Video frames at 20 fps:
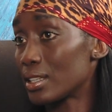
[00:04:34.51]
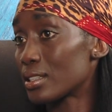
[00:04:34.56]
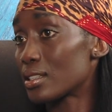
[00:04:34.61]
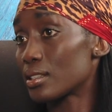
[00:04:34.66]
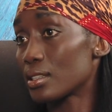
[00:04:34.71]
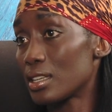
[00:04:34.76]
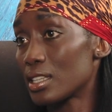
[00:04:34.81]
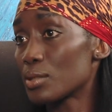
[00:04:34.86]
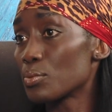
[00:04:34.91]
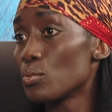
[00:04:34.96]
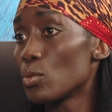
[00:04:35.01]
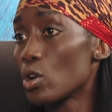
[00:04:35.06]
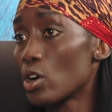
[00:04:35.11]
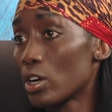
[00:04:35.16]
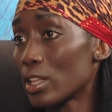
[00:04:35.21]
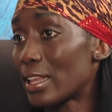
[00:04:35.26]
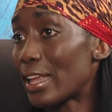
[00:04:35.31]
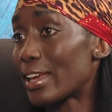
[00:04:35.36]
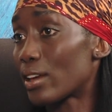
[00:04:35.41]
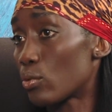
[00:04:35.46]
this is
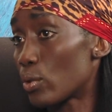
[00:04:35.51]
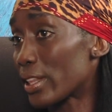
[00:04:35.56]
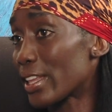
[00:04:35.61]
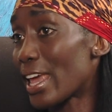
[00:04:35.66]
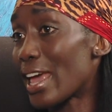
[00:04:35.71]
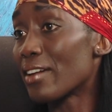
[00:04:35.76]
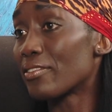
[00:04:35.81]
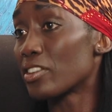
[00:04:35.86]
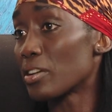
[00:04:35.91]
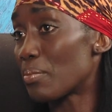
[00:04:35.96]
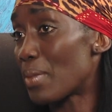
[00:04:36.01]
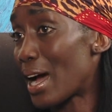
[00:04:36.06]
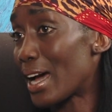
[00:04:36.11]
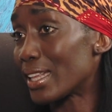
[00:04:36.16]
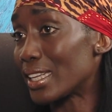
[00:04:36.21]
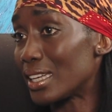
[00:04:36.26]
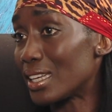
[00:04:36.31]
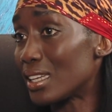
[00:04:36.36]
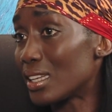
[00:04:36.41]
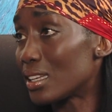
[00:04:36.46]
more like what
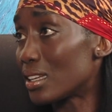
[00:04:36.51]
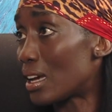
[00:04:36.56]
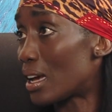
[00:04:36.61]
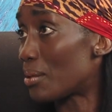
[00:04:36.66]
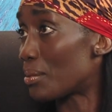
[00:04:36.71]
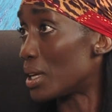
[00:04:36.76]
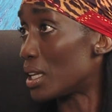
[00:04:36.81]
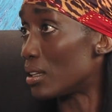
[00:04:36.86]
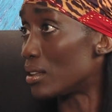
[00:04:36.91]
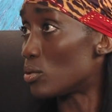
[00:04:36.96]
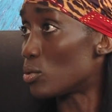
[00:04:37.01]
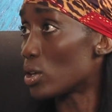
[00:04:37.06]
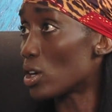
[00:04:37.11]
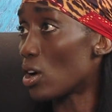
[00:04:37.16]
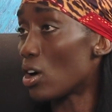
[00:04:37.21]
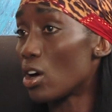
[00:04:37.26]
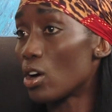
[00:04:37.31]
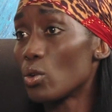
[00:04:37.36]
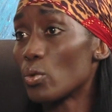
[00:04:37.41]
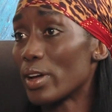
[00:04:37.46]
everybody, I mean,
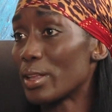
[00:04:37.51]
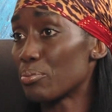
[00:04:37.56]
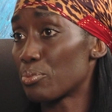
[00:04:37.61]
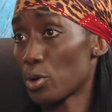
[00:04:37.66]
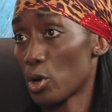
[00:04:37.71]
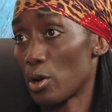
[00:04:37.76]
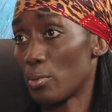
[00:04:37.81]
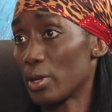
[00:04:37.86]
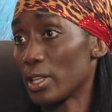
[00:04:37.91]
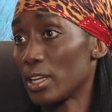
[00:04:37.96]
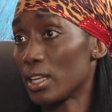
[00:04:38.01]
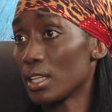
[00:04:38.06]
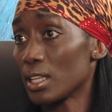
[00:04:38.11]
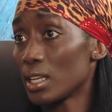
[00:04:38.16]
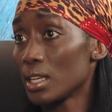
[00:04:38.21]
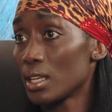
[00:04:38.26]
we all went permanent.